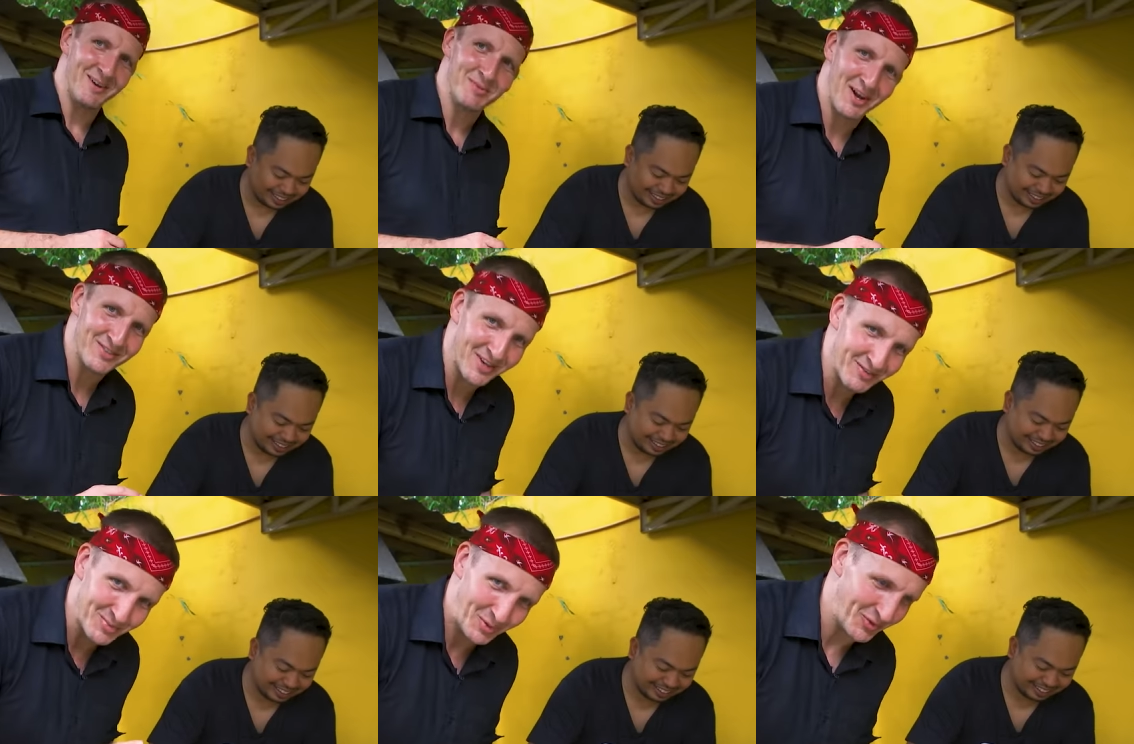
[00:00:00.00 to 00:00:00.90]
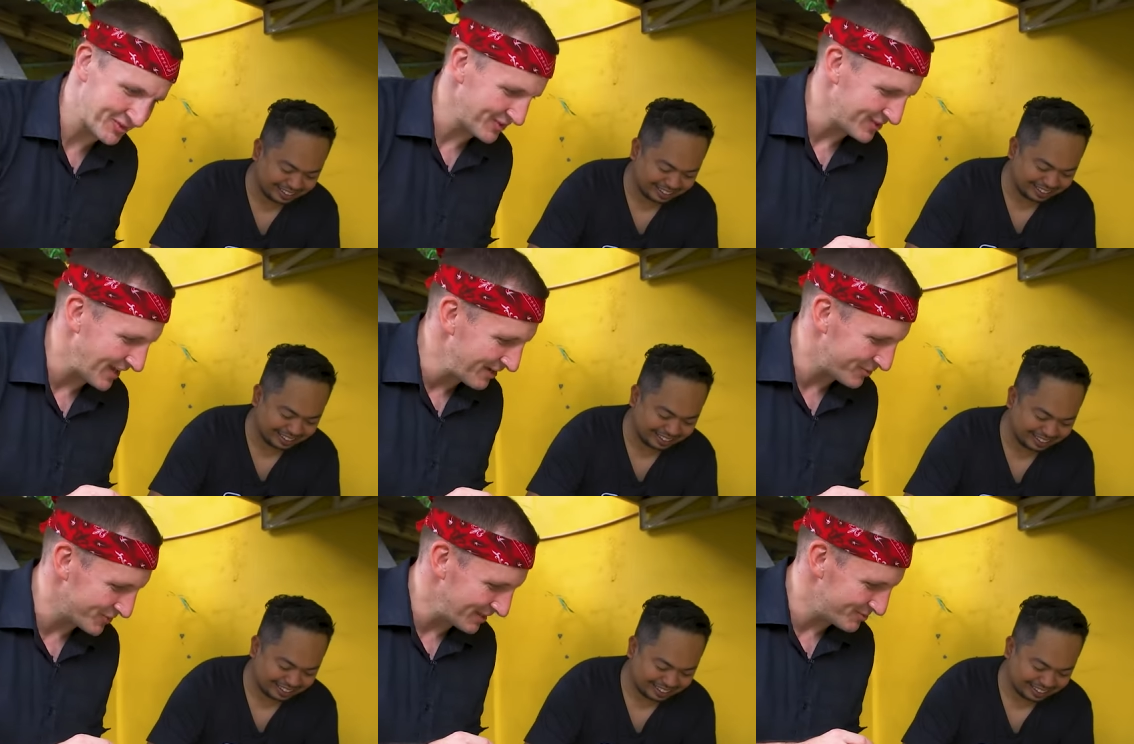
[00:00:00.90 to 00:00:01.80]
Speaker 1: I'm uncomfortable with this little
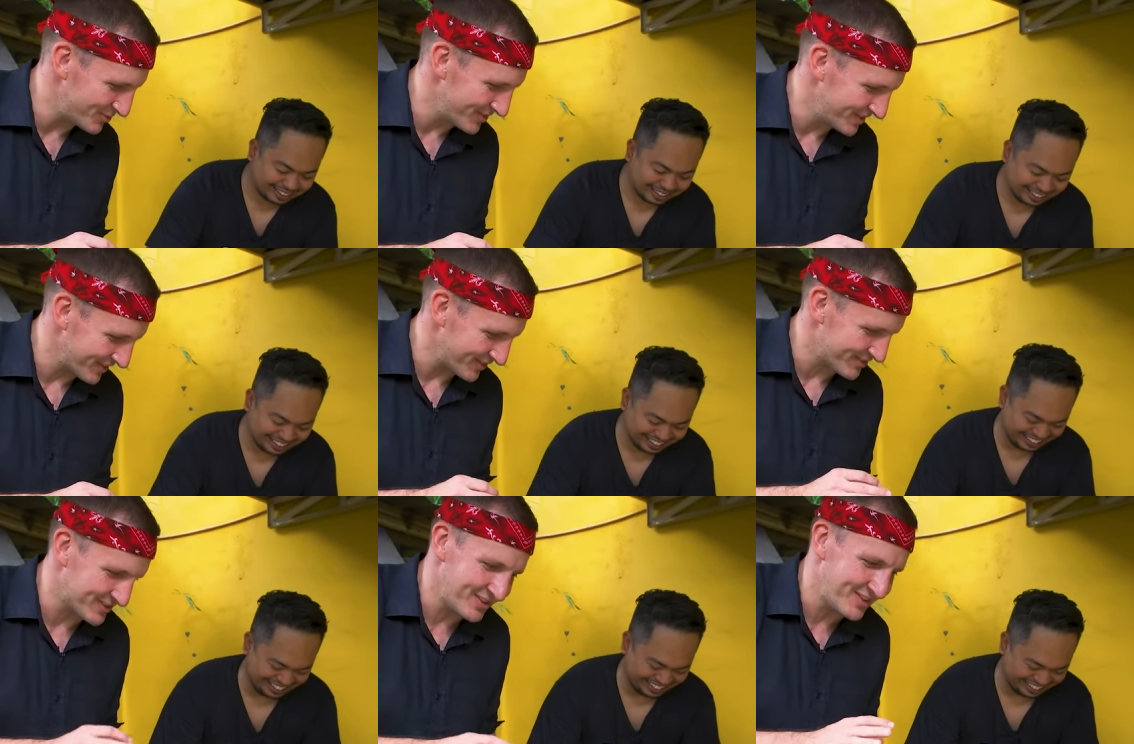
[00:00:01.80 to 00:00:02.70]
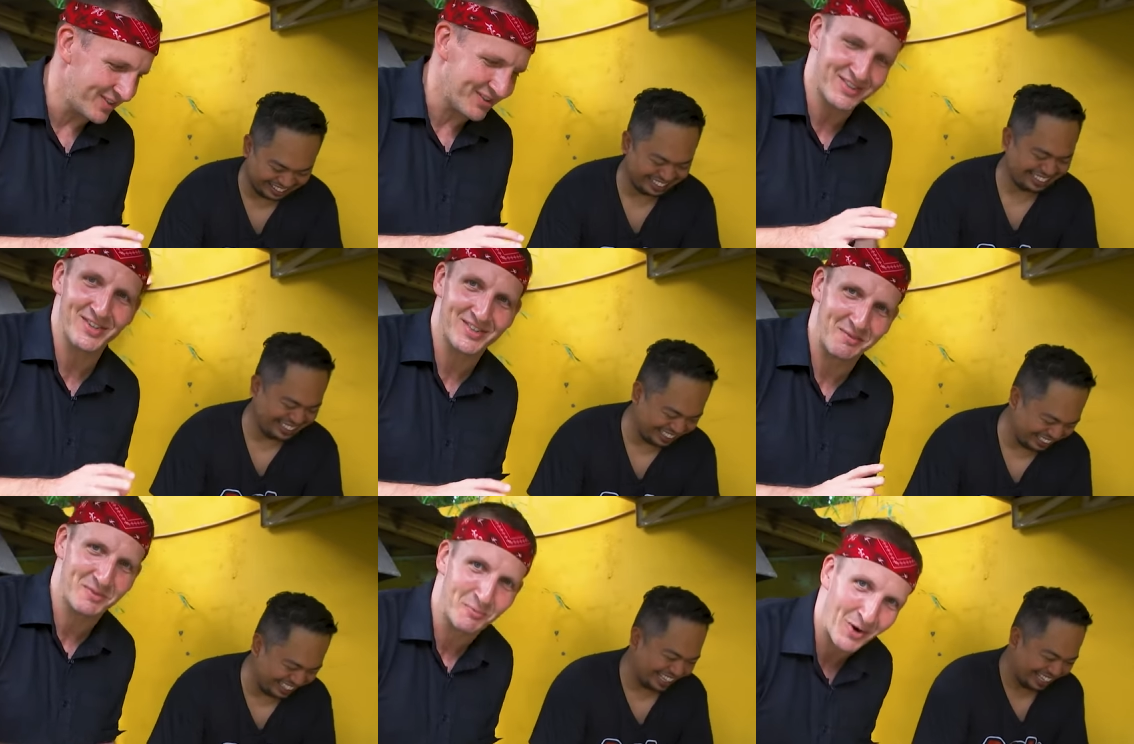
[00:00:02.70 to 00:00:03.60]
laugh you keep doing. Like there's still there's still
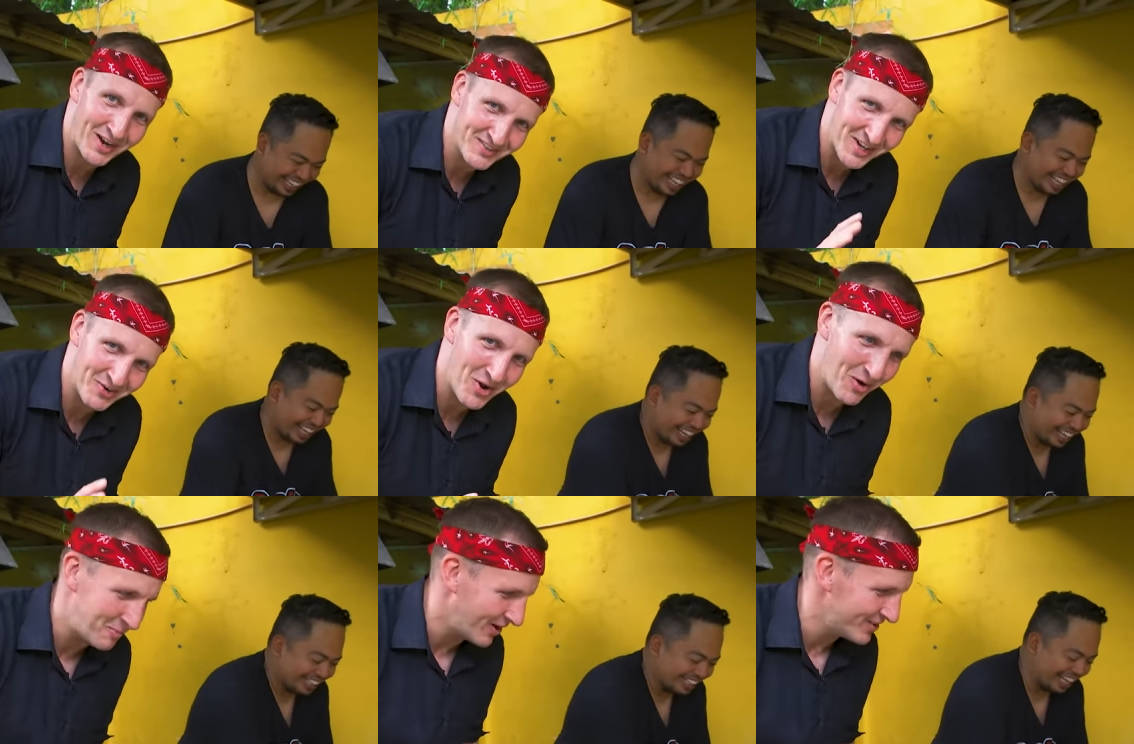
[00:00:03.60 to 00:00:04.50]
some surprise I don't know about.